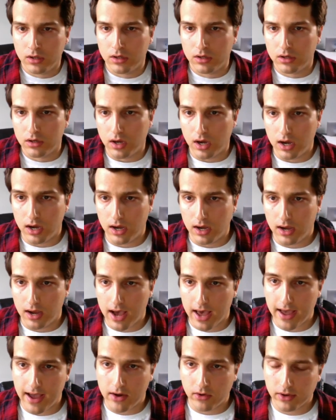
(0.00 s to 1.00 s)
Uh,
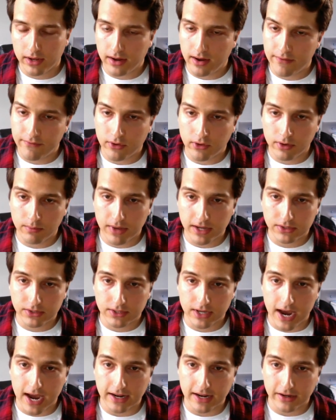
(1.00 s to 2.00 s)
I only I've only made
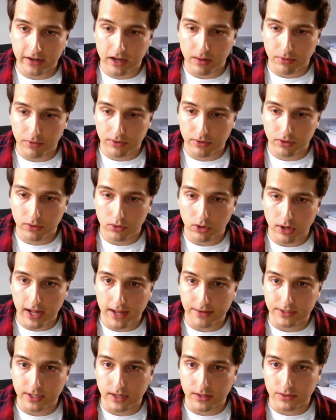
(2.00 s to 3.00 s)
side income with Google
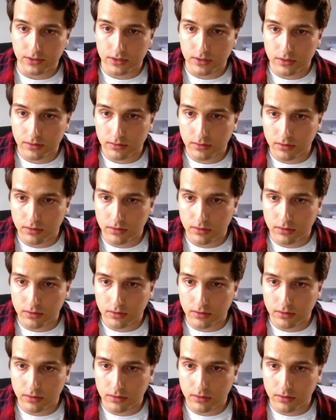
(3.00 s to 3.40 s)
AdSense.